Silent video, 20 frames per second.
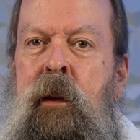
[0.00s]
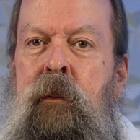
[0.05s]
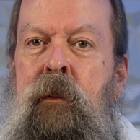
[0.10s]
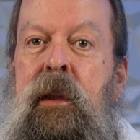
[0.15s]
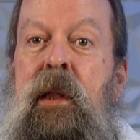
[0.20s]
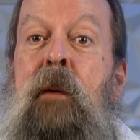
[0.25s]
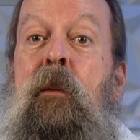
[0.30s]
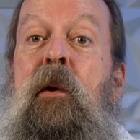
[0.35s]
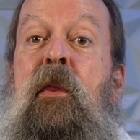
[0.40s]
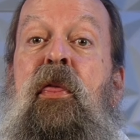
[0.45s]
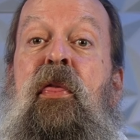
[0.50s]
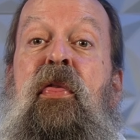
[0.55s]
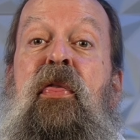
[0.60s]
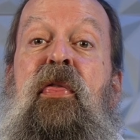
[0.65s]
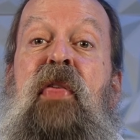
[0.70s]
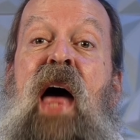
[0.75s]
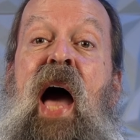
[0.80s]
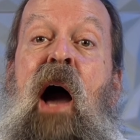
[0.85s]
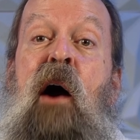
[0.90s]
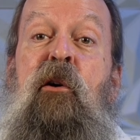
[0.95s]
well, there were
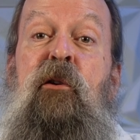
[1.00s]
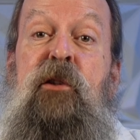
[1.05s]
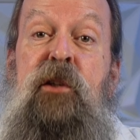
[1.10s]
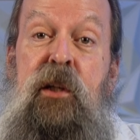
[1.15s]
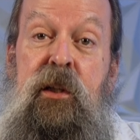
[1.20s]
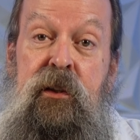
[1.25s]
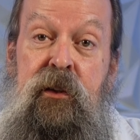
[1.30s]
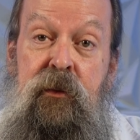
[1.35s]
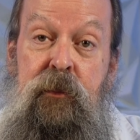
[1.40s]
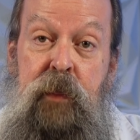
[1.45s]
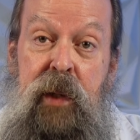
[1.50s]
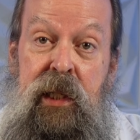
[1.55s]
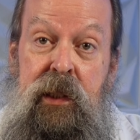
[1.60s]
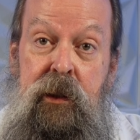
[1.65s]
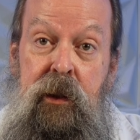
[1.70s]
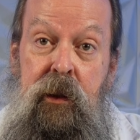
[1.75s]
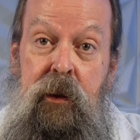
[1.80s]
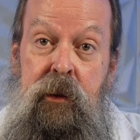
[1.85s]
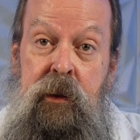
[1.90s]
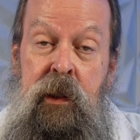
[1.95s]
thousands of Me
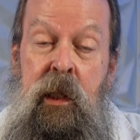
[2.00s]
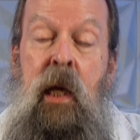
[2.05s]
Too's.